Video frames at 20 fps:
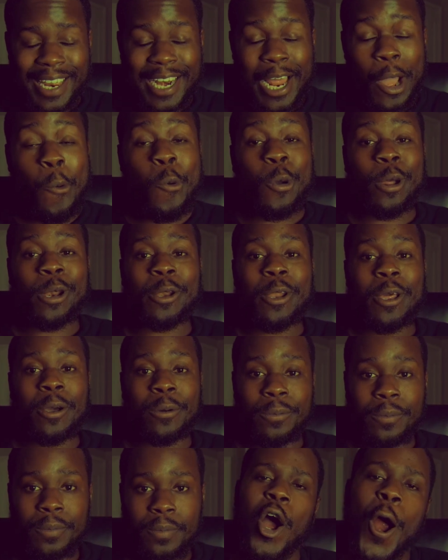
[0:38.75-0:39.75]
And I want to
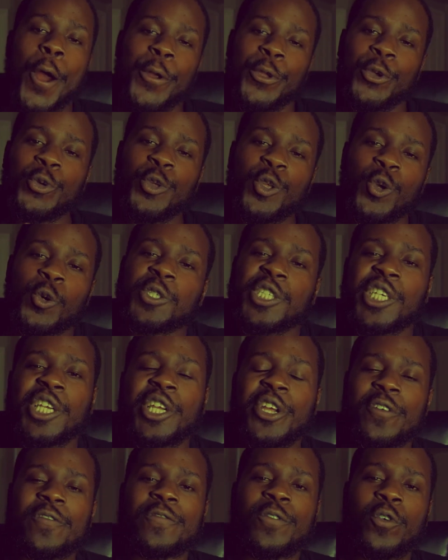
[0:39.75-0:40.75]
know, are you using
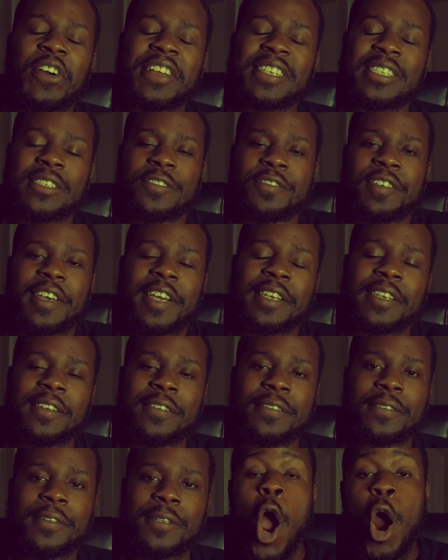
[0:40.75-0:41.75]
your voice
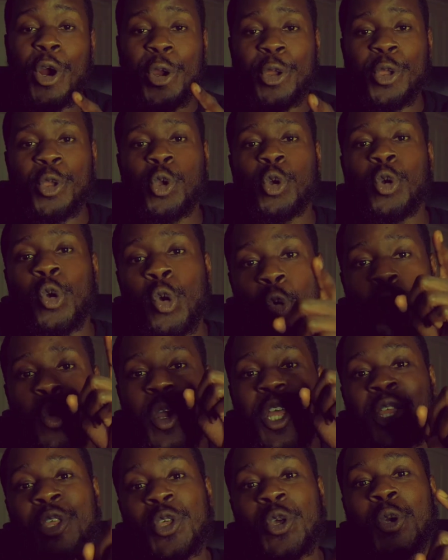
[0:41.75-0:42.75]
effectively? Are
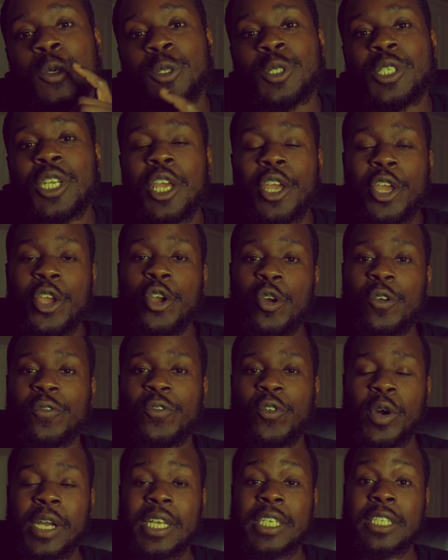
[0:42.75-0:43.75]
you using your
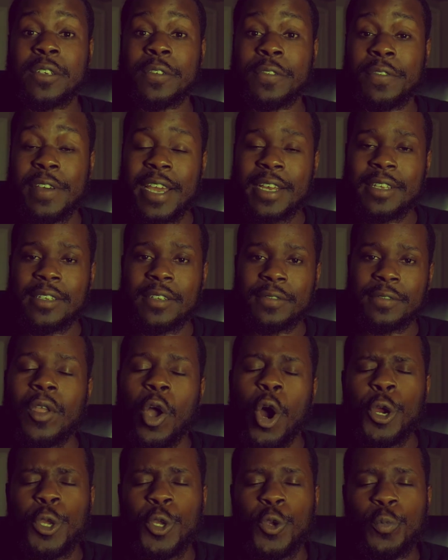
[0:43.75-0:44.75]
voice effectively?
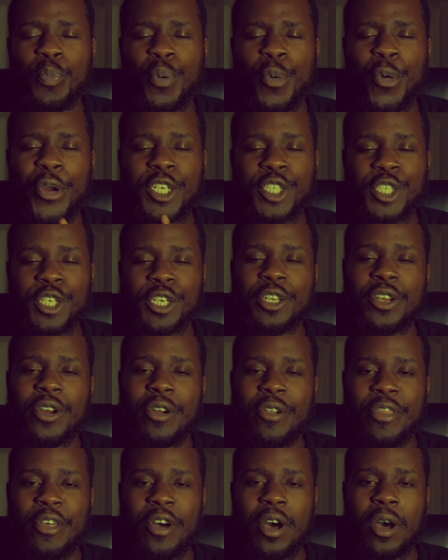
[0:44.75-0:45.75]
Are you preaching
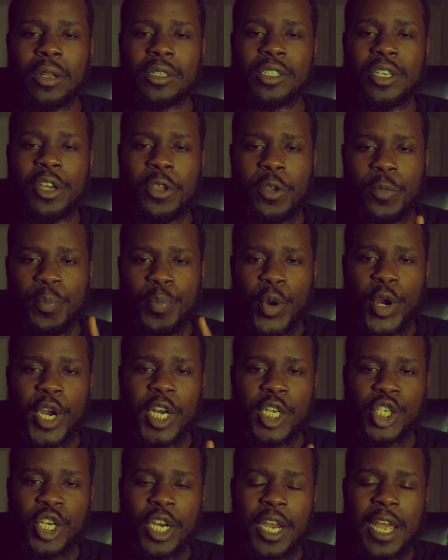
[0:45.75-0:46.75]
your thoughts? Are you
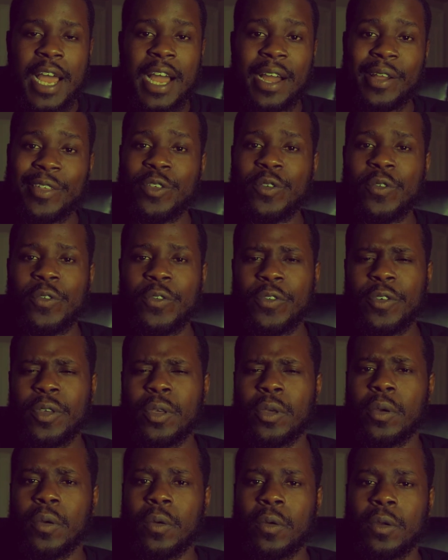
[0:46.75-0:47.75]
preaching how you
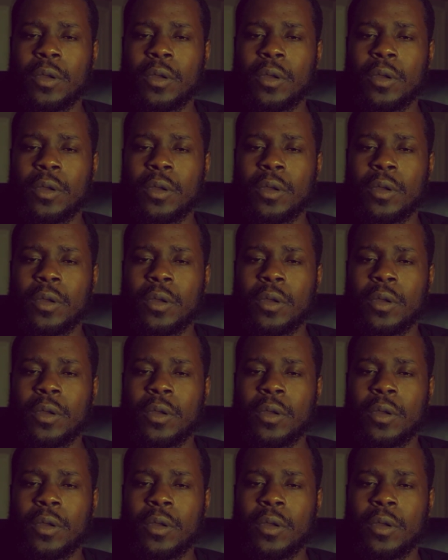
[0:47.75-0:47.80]
feel?